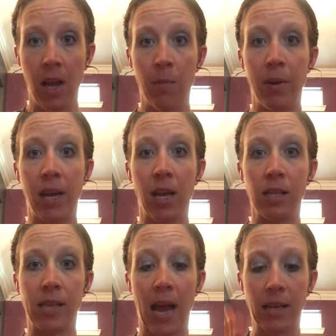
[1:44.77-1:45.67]

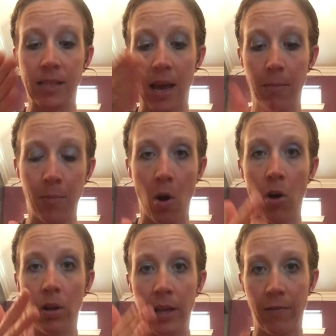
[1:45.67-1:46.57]
because as that
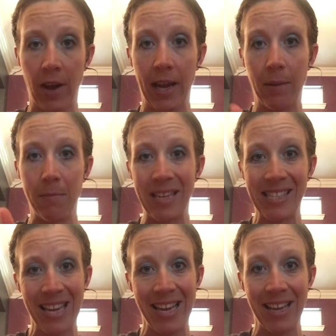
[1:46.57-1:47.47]
ball, if I
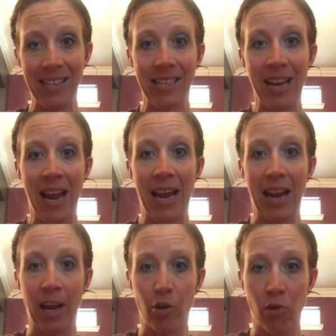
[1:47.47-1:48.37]
miss-hit and
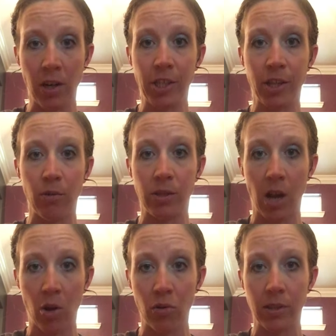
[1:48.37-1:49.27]
I crunch those
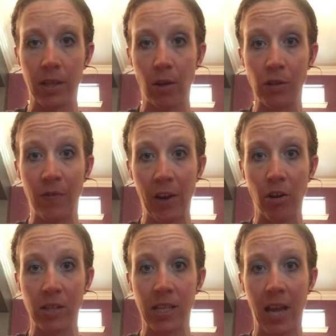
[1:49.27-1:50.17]
knuckles and those
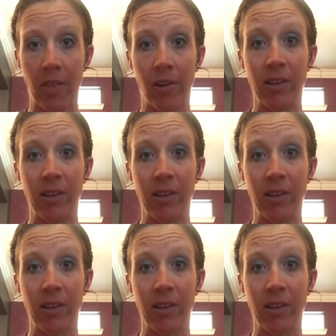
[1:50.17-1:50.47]
fingers together,